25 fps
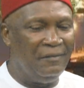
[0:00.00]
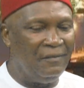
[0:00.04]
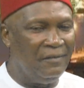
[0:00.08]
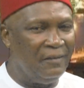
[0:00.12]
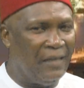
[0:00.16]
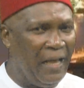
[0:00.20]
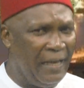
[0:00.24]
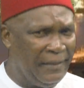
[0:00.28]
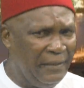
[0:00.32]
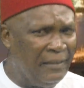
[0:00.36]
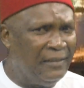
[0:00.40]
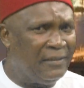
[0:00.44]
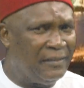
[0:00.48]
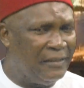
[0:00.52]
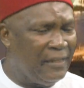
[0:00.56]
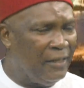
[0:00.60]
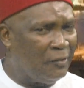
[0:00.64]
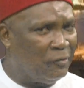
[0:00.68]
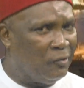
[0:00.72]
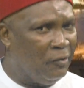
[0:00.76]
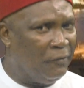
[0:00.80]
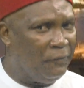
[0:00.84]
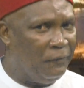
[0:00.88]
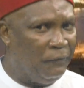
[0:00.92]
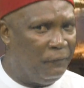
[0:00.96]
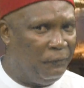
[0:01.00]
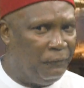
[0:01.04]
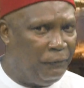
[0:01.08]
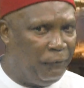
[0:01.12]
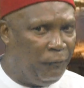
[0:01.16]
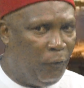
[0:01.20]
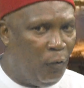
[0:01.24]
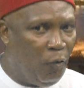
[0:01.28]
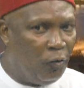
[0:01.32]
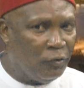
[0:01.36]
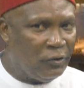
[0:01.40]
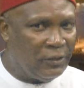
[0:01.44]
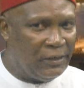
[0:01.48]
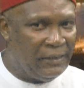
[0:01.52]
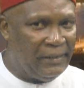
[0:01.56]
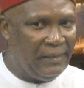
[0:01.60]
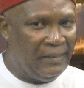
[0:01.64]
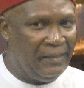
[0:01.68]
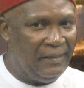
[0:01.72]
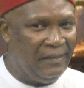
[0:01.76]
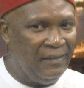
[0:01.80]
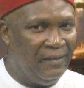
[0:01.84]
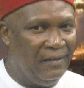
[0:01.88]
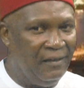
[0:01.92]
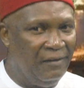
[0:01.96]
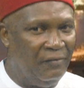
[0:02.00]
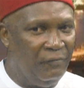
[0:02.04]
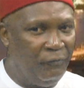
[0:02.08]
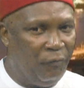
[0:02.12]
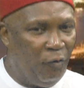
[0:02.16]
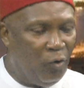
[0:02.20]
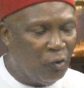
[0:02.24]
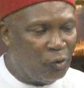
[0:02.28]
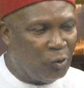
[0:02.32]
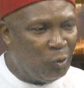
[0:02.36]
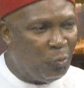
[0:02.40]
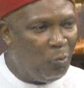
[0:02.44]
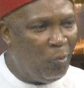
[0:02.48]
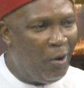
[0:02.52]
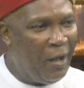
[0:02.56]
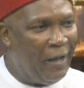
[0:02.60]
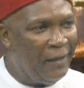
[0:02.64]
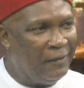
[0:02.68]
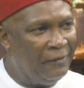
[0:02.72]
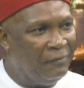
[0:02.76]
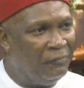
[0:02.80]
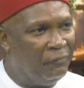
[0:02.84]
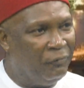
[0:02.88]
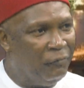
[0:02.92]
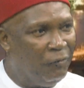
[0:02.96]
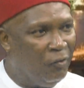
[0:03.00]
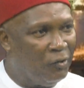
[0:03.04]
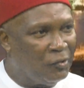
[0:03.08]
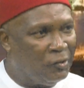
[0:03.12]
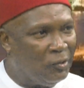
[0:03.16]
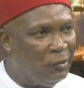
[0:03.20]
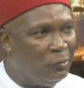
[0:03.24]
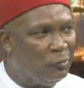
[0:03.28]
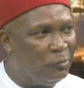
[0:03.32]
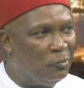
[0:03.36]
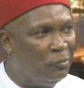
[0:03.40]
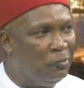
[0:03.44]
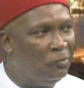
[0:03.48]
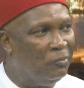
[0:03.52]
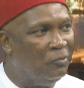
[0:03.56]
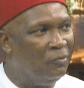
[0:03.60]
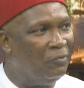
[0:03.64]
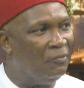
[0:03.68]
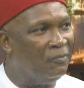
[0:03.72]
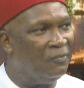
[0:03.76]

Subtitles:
I think section 40, 41, 42